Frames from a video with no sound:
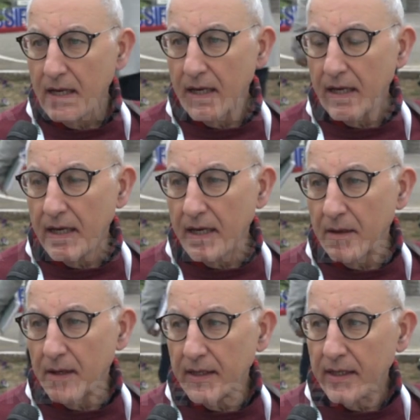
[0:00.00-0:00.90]

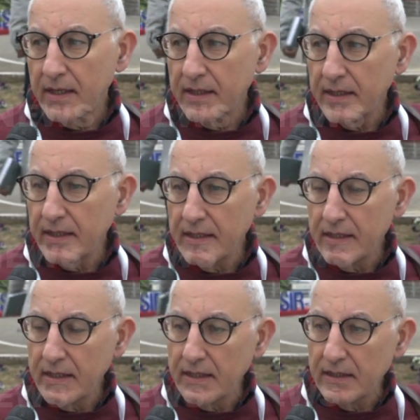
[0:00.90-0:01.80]
Uh,
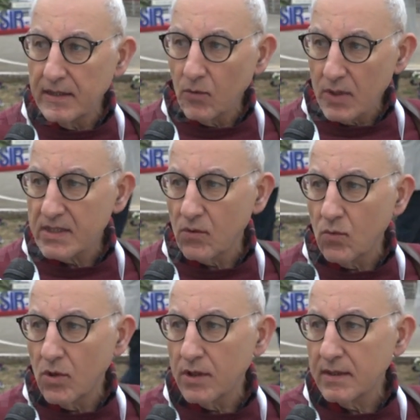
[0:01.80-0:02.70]
in, in the Western
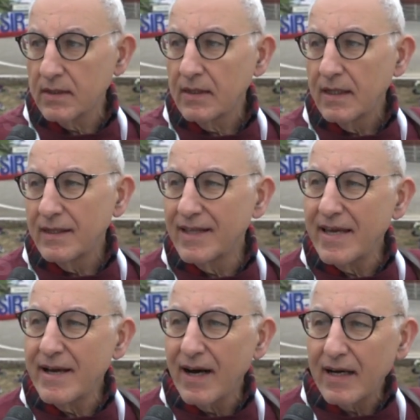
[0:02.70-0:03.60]
world,
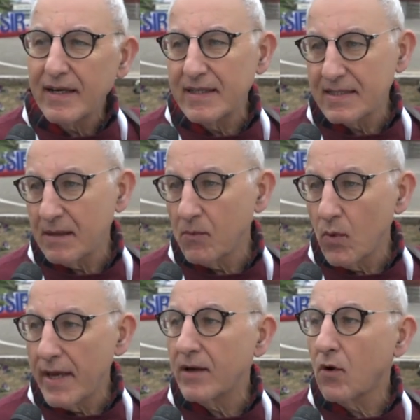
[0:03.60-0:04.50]
they are in some
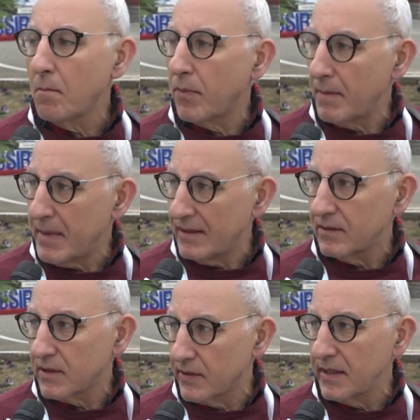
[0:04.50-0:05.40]
way
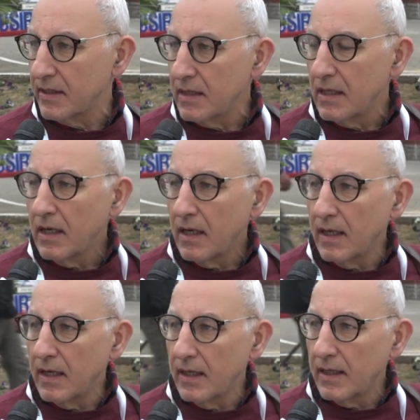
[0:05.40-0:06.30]
complementary.
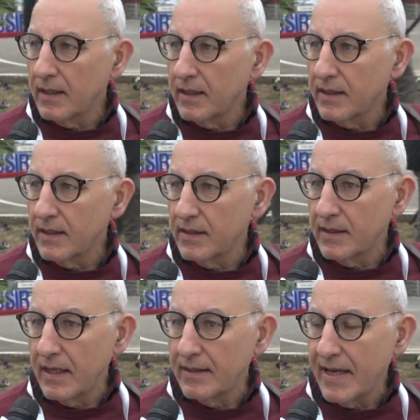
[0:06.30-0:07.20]
Uh,
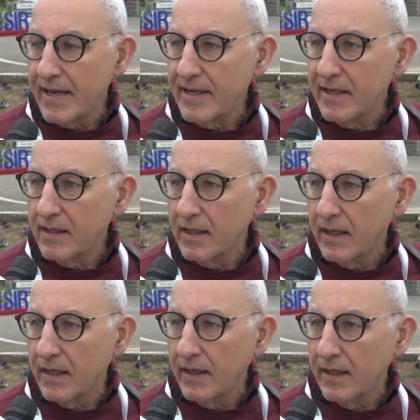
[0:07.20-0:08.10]
they
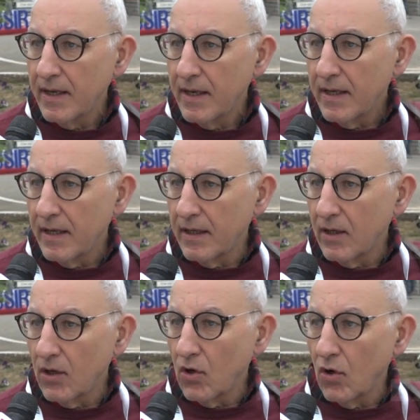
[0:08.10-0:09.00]
uh,
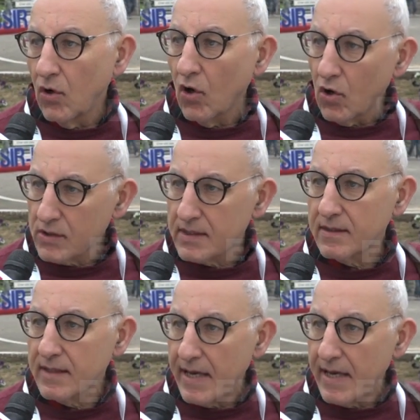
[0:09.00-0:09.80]
lost